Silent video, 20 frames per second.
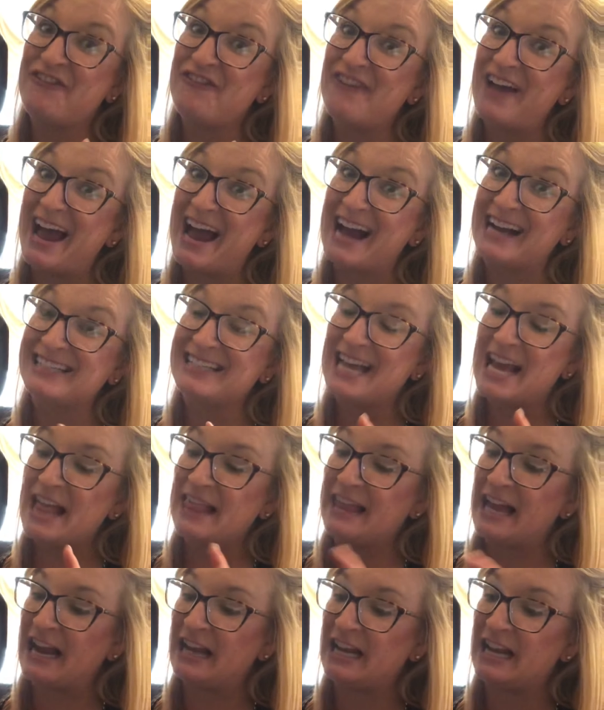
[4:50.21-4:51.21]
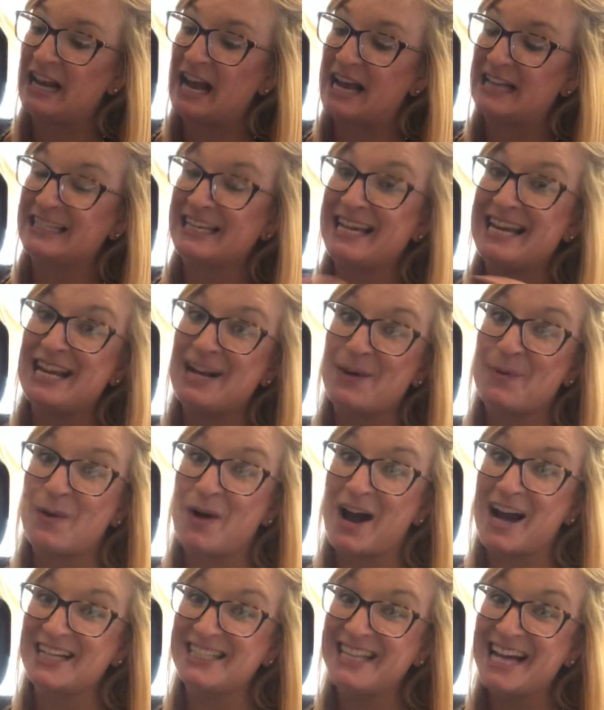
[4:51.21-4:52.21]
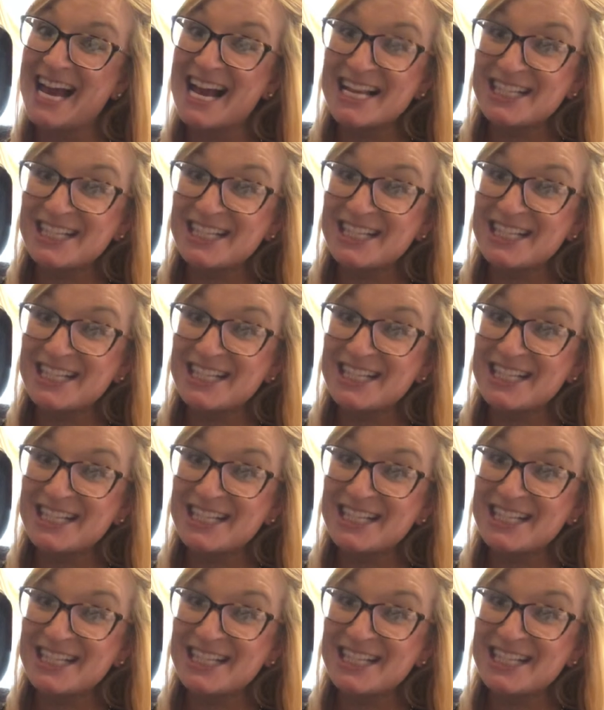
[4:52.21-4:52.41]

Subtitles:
fact that it has a heated wash,